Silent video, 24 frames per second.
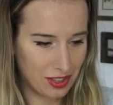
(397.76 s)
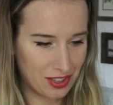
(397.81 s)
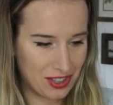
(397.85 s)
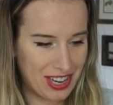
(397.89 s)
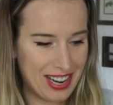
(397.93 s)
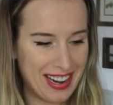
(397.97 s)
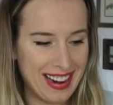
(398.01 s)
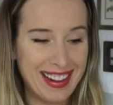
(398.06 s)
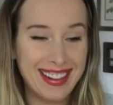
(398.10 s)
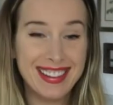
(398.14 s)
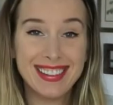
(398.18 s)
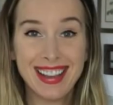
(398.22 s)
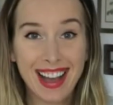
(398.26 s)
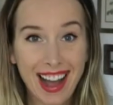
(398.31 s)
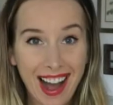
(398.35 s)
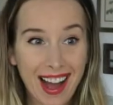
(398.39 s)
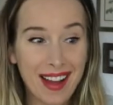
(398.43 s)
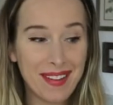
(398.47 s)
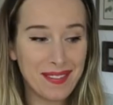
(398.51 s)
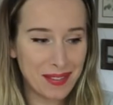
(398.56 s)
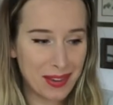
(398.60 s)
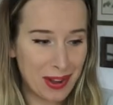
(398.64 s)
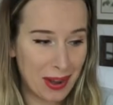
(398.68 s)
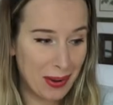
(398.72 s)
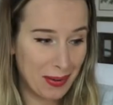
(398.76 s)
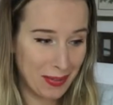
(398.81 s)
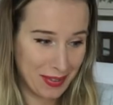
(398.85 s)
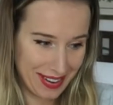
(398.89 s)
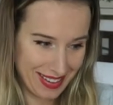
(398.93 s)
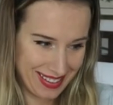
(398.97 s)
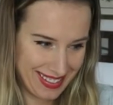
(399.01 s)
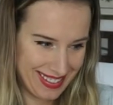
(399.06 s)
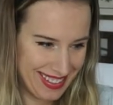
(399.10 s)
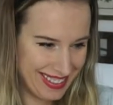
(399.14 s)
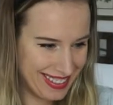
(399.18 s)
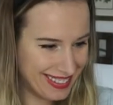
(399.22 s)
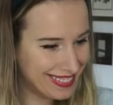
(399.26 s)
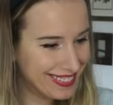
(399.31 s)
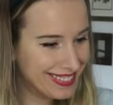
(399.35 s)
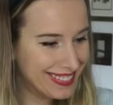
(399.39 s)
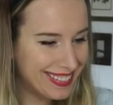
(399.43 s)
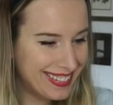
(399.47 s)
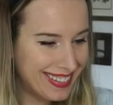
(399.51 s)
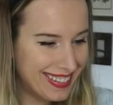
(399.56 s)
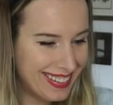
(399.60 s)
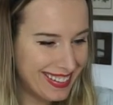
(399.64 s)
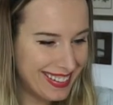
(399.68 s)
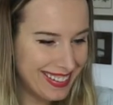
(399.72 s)
jeans. I'm going
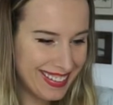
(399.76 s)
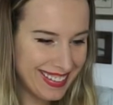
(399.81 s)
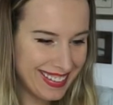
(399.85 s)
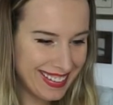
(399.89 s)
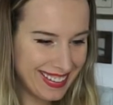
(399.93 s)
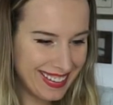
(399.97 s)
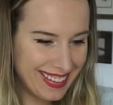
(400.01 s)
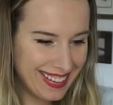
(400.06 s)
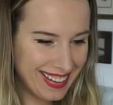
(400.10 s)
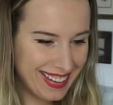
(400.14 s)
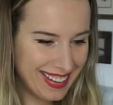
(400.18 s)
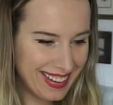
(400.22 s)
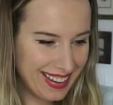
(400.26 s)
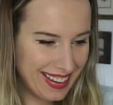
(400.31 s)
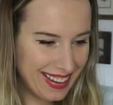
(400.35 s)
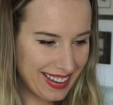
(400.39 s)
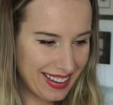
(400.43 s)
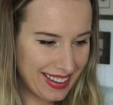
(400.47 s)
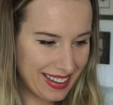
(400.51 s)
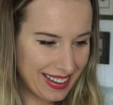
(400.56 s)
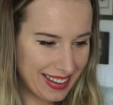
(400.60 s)
to.